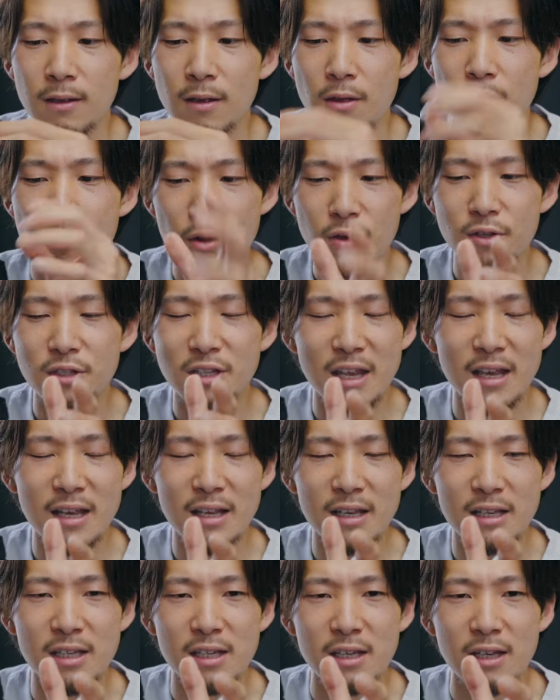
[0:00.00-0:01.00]
Those
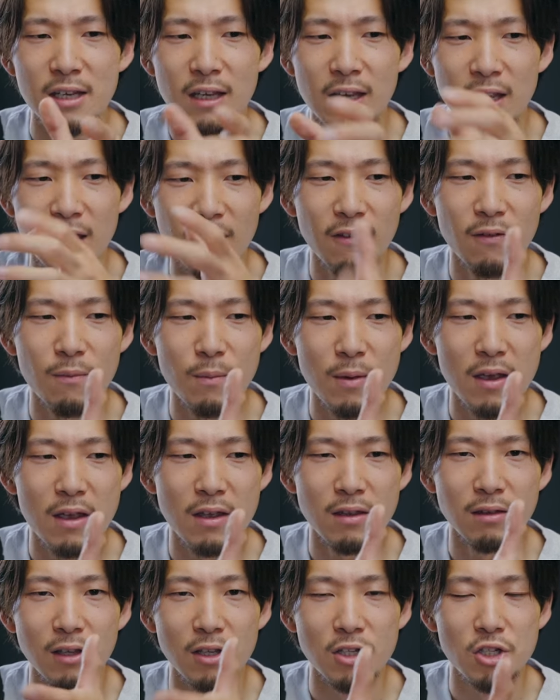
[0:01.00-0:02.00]
things give
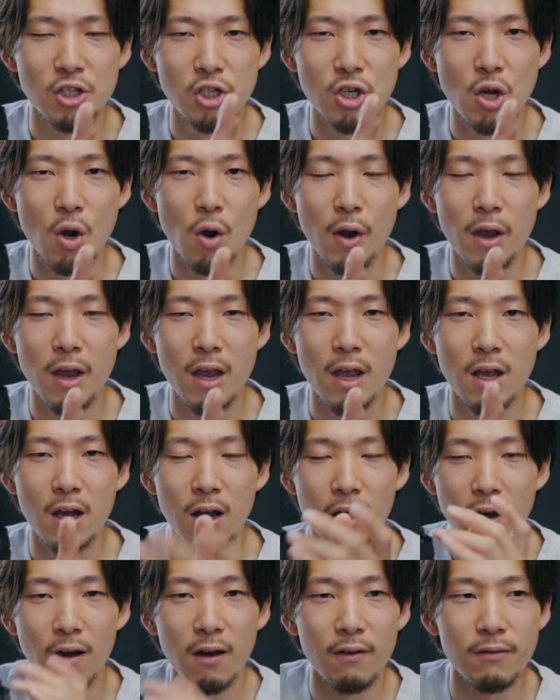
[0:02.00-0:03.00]
me the joy
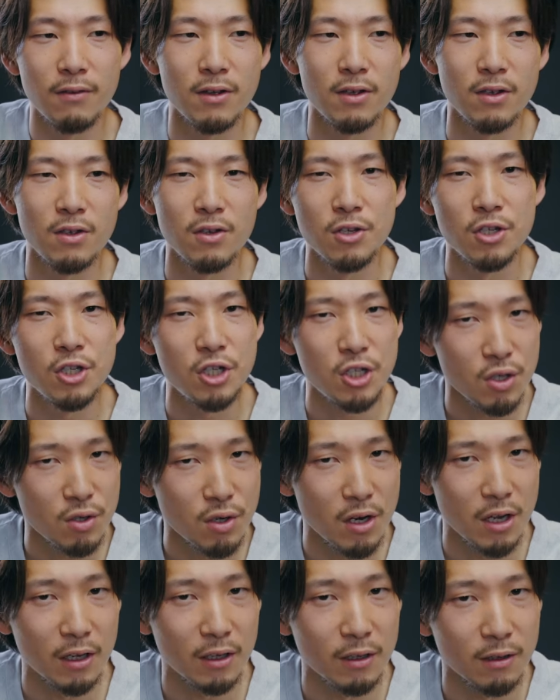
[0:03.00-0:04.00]
of
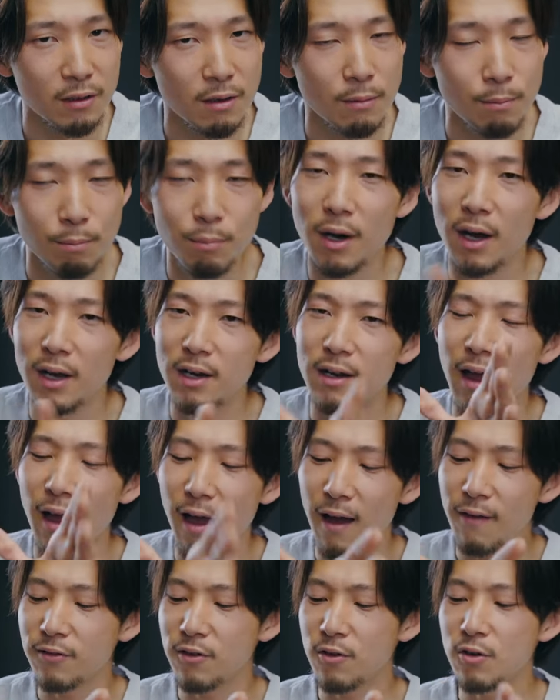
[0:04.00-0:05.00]
shooting. But
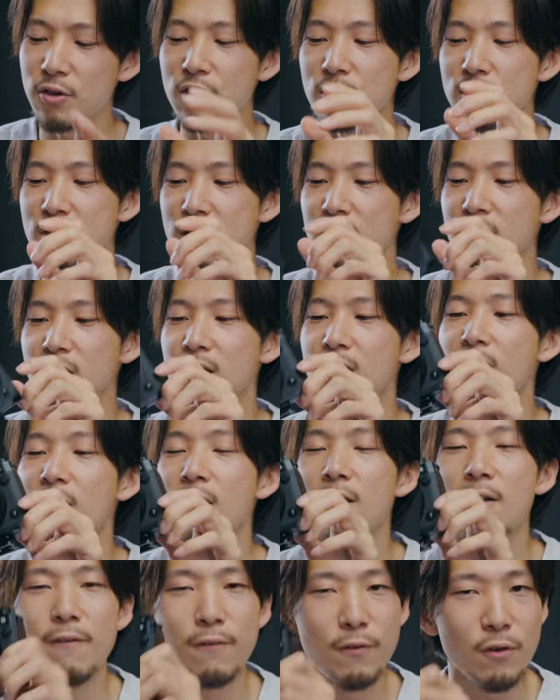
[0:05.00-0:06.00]
after using
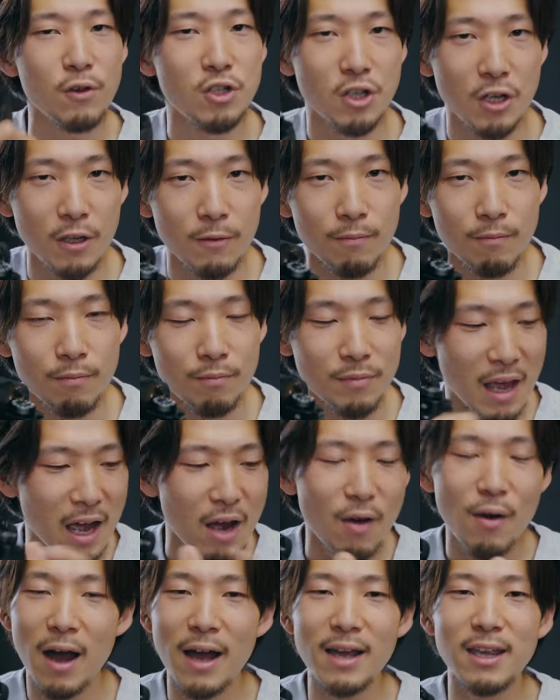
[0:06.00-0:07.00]
Fuji,
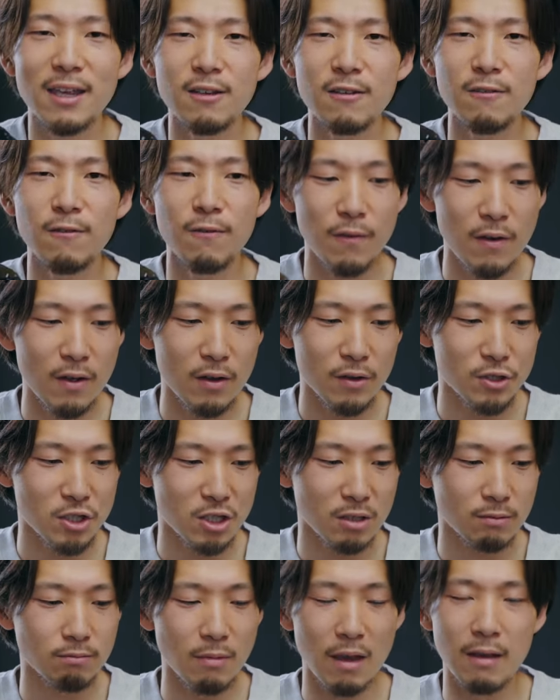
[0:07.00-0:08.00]
now I can feel
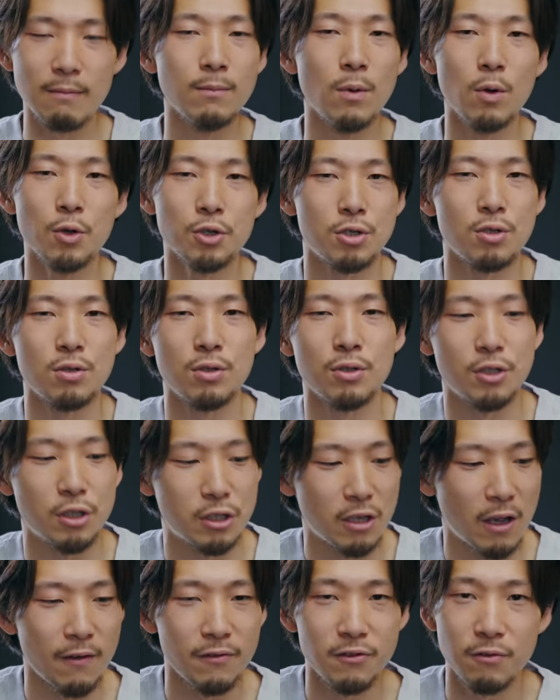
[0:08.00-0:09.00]
some emotional
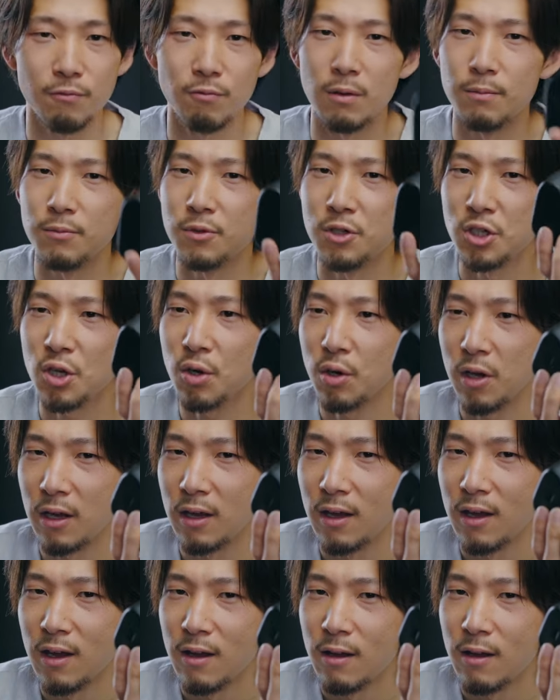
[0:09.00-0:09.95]
stuff from Sony.